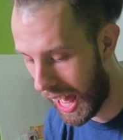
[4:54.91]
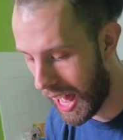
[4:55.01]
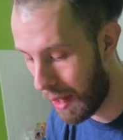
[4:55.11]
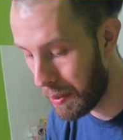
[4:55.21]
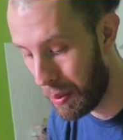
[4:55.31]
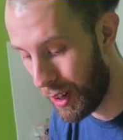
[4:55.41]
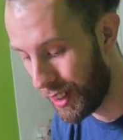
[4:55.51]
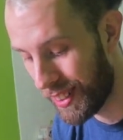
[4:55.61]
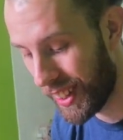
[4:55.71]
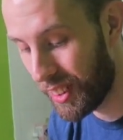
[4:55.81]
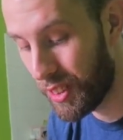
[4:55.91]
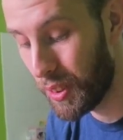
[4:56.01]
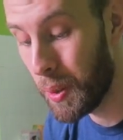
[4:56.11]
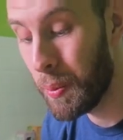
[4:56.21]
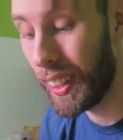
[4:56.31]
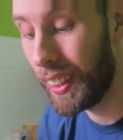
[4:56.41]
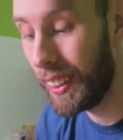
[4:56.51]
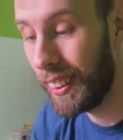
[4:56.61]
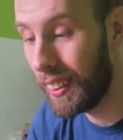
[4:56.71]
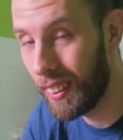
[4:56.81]
Happy birthday to
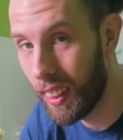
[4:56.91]
me.